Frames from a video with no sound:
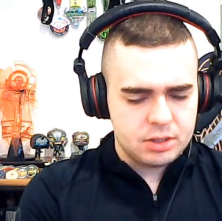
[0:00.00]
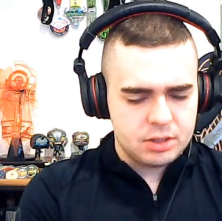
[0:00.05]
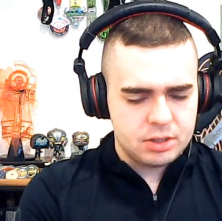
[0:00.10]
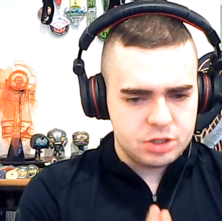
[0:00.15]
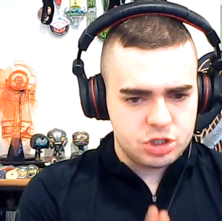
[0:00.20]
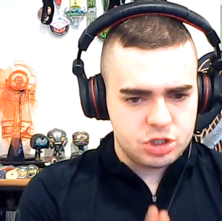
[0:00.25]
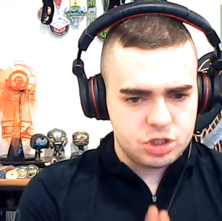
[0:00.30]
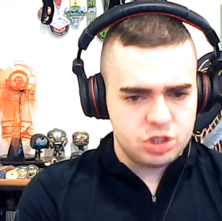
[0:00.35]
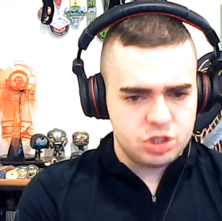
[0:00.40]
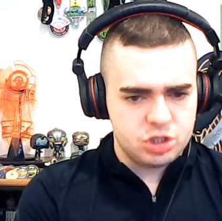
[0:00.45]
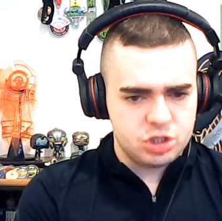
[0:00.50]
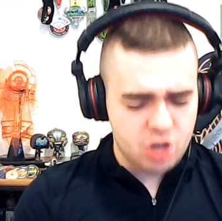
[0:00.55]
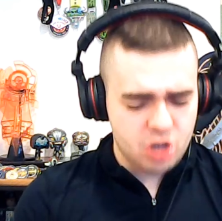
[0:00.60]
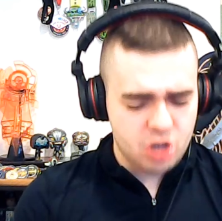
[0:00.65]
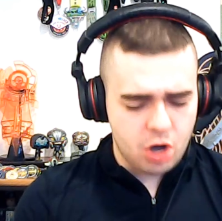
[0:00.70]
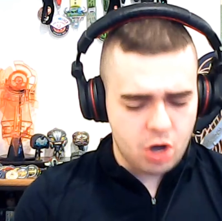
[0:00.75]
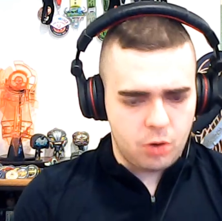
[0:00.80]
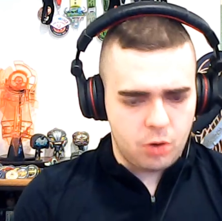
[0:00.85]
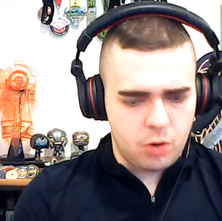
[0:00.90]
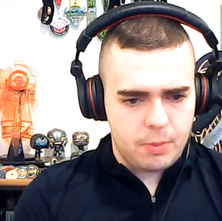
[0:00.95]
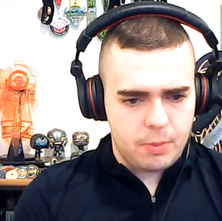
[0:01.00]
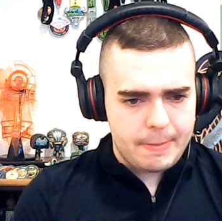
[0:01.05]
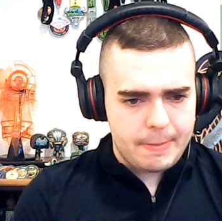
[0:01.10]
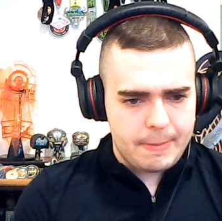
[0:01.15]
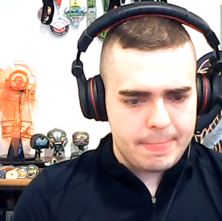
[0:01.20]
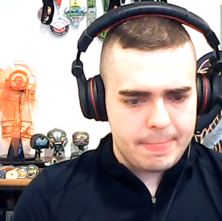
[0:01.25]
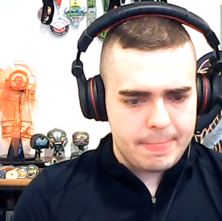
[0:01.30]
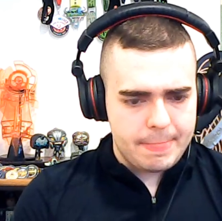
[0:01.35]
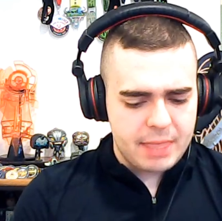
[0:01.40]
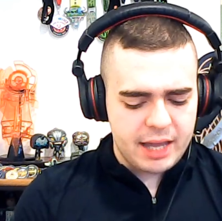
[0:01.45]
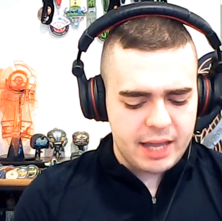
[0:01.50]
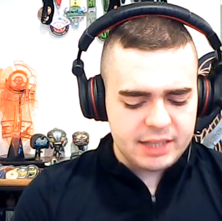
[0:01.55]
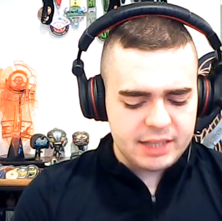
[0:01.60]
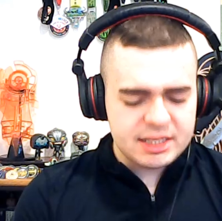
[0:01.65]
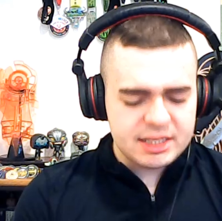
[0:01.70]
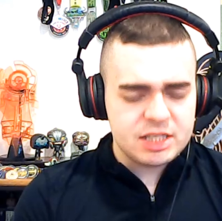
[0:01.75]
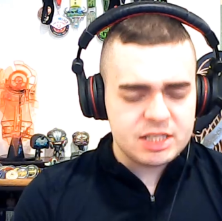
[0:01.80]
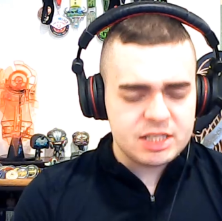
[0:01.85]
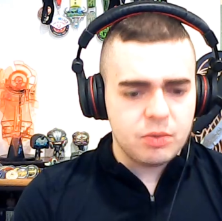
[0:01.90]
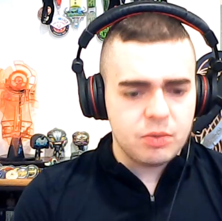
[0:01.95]
So, and he
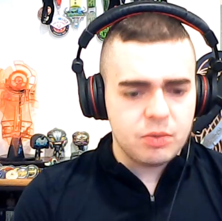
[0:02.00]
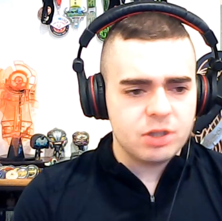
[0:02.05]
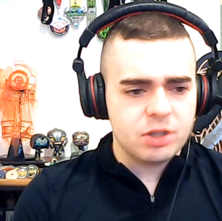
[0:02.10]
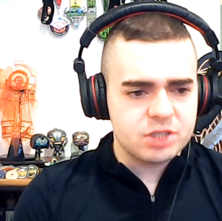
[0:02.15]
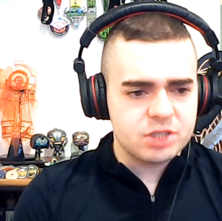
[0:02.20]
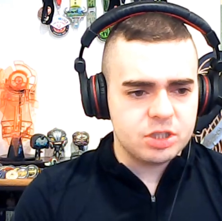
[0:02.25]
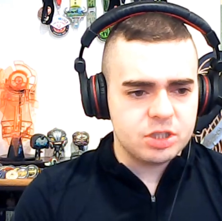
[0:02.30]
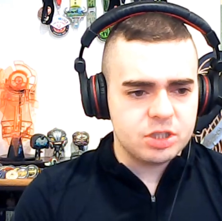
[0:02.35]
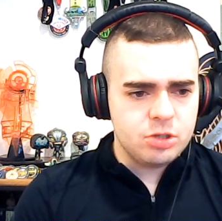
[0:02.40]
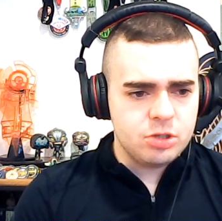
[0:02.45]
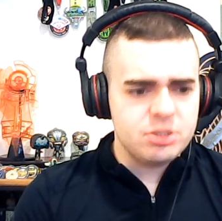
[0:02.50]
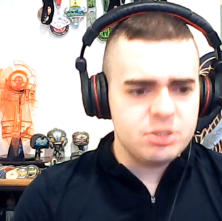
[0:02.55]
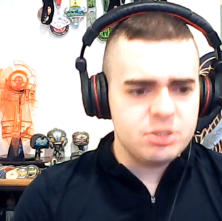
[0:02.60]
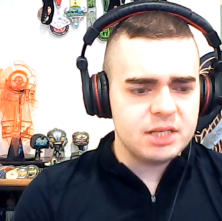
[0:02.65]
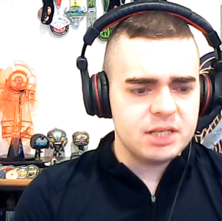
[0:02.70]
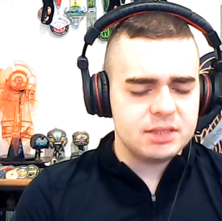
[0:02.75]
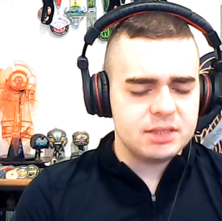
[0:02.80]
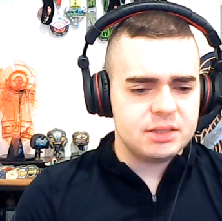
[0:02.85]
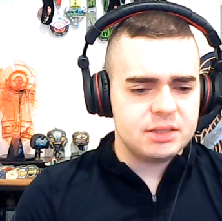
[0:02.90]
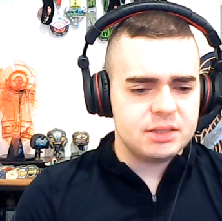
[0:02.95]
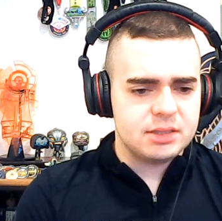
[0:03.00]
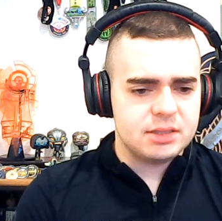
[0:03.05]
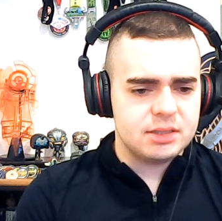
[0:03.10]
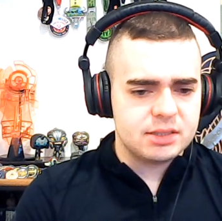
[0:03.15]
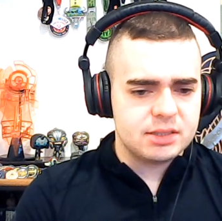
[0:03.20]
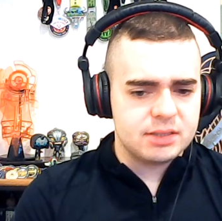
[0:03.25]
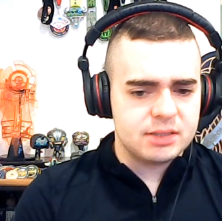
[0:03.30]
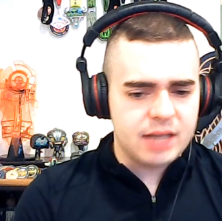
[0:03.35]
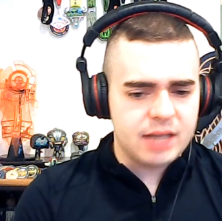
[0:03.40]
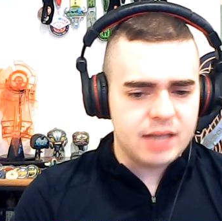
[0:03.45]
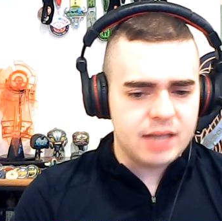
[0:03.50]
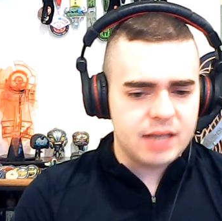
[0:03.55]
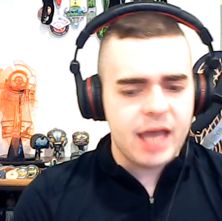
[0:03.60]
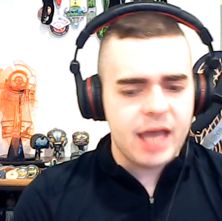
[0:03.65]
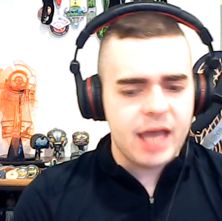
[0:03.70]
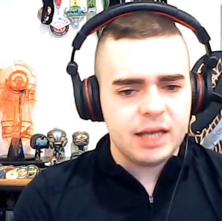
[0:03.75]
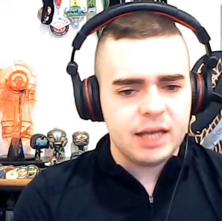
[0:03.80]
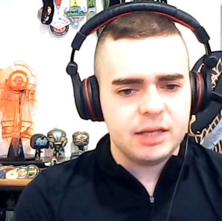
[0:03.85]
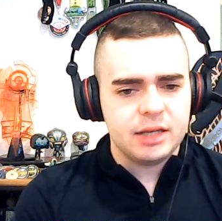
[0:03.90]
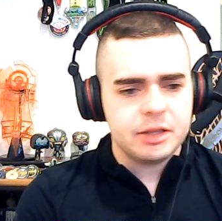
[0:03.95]
says he wants to use it to
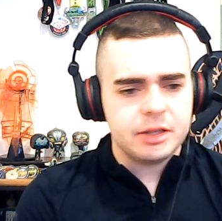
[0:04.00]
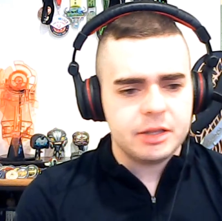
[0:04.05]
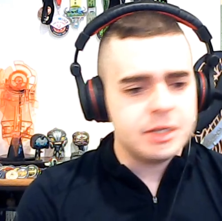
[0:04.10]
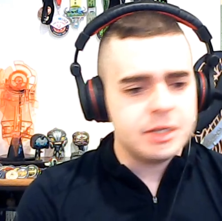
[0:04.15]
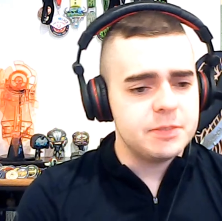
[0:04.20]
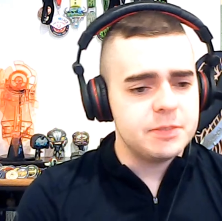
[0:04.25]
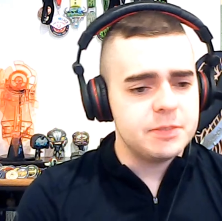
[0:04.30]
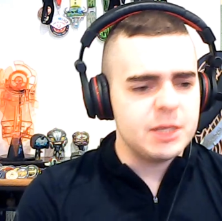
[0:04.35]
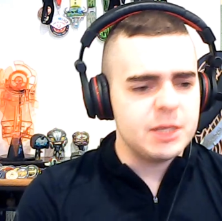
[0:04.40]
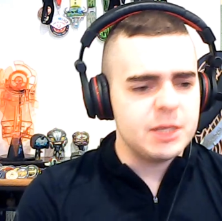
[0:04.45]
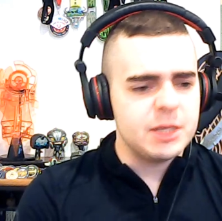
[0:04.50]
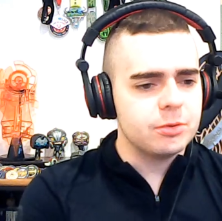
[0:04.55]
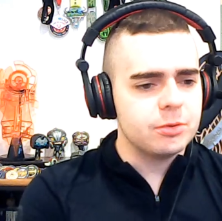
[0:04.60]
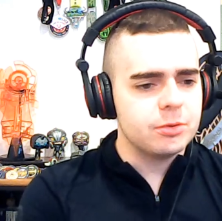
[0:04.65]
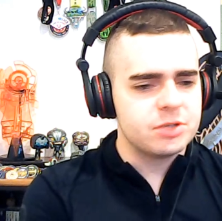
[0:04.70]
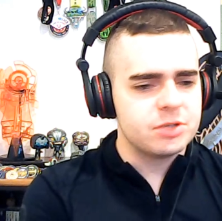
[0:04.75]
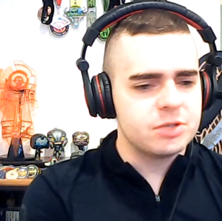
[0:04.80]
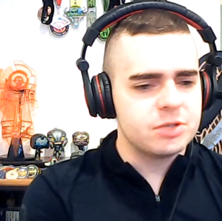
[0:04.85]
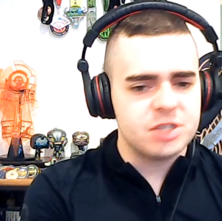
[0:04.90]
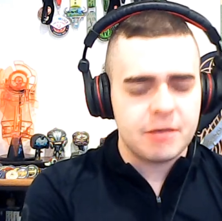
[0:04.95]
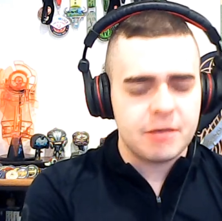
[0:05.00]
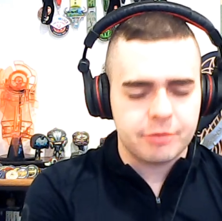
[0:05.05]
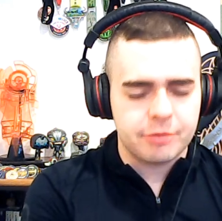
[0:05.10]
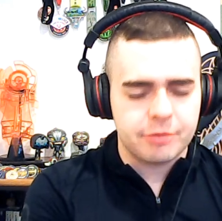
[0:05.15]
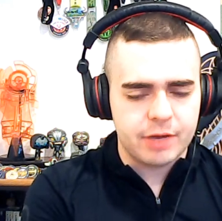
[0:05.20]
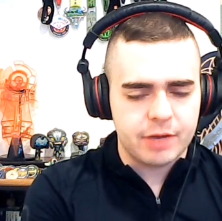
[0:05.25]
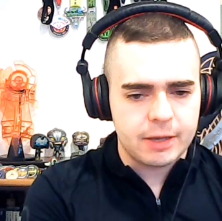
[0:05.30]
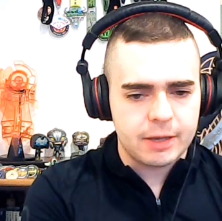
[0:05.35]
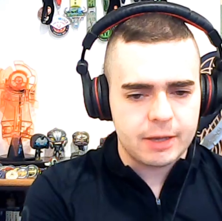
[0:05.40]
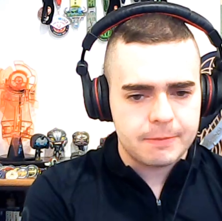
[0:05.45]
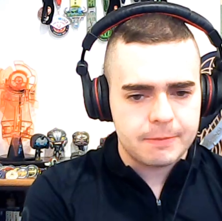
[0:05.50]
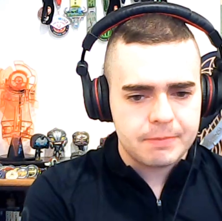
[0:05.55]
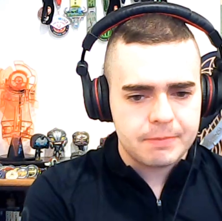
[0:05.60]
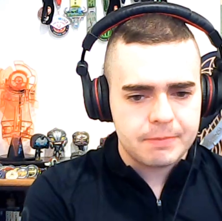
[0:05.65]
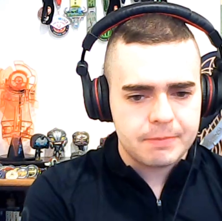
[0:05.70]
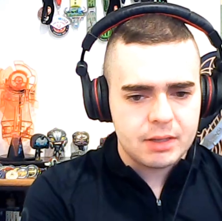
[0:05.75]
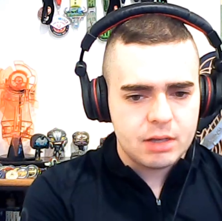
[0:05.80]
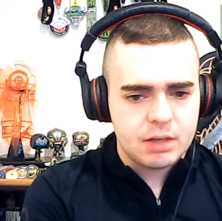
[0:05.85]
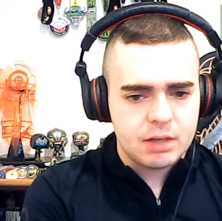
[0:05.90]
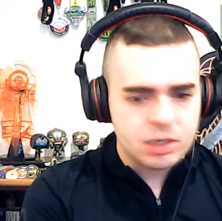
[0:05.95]
end the, his people's suffering.
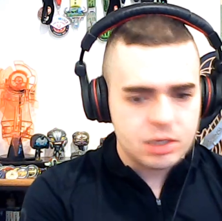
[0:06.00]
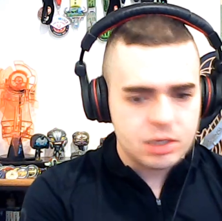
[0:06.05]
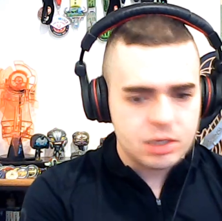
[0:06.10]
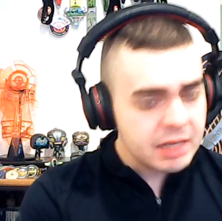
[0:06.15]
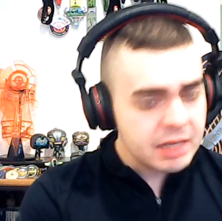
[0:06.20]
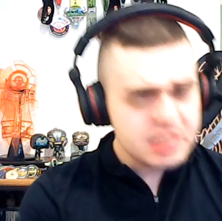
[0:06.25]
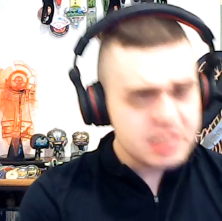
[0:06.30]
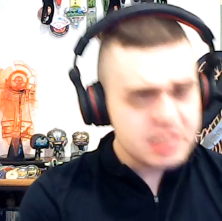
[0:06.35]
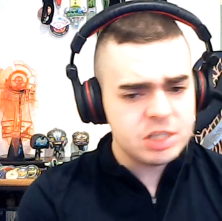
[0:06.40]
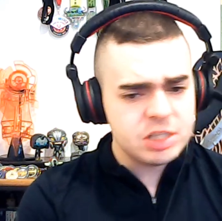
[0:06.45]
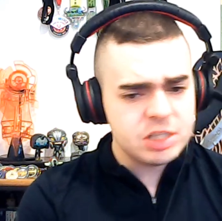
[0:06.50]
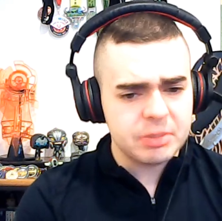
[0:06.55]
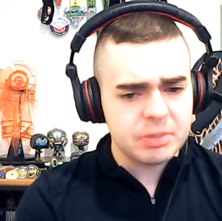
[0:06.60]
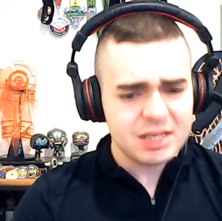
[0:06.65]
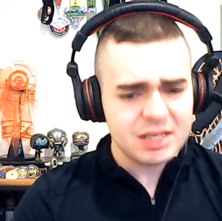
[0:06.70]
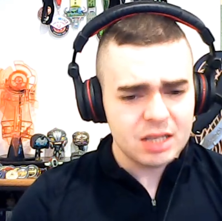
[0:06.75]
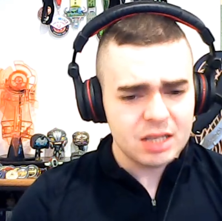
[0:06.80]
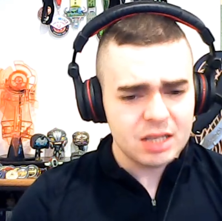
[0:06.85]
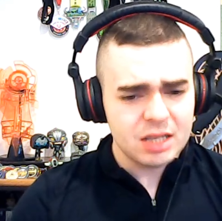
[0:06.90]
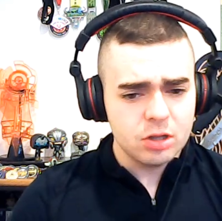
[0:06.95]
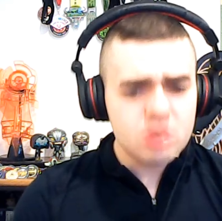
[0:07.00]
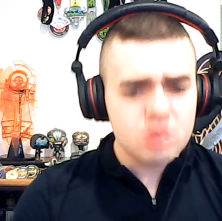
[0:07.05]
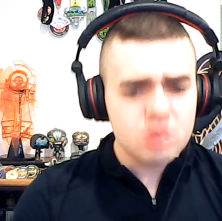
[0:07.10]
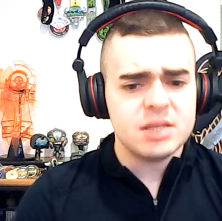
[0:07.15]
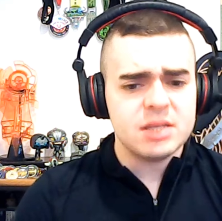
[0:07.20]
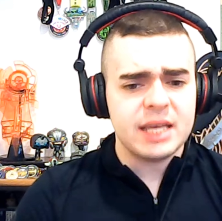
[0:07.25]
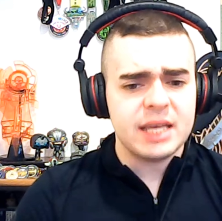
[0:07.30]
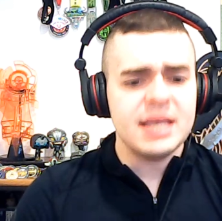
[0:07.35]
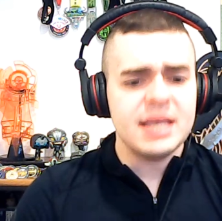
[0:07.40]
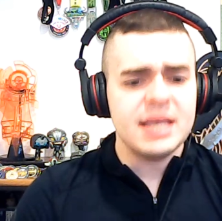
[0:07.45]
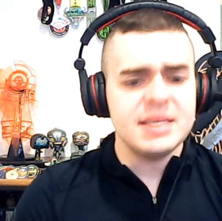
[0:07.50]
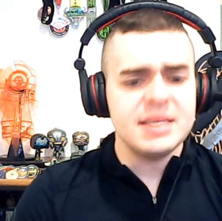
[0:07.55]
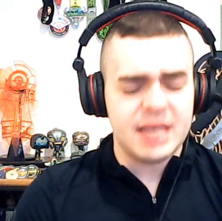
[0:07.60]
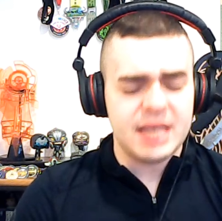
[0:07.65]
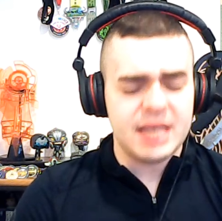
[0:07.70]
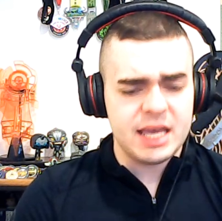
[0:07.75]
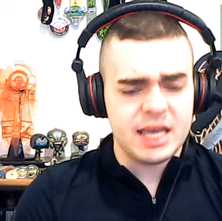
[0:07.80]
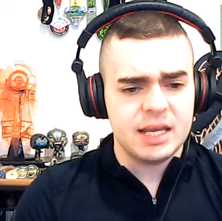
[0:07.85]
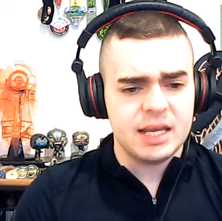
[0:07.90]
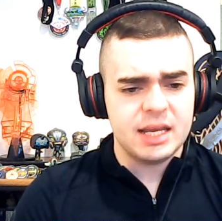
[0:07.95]
So I'm guessing he's human because it looks like he's
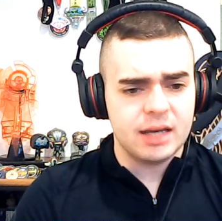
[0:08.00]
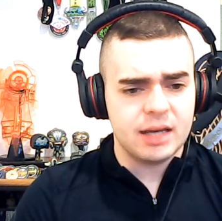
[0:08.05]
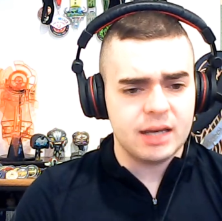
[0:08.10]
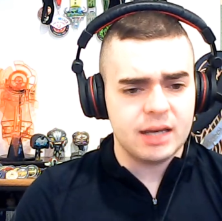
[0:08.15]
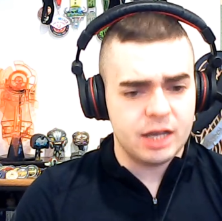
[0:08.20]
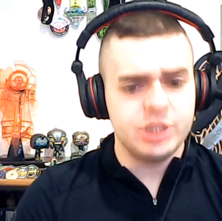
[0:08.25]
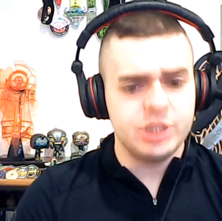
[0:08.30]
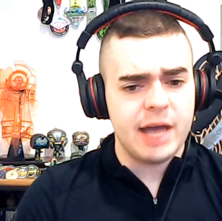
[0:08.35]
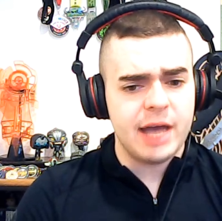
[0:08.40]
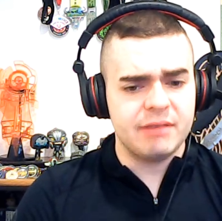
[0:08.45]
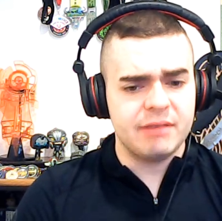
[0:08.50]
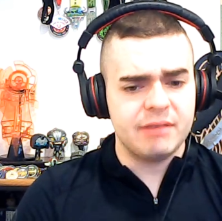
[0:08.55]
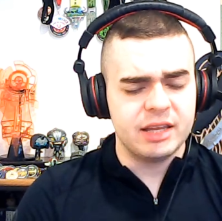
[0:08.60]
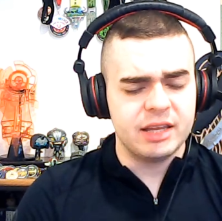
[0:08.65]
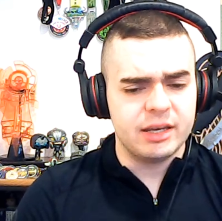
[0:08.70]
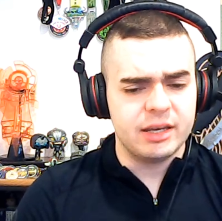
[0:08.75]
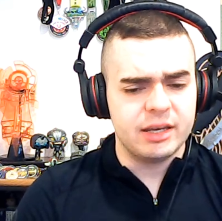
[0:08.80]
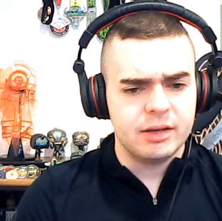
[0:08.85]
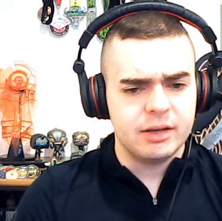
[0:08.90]
in a javelin,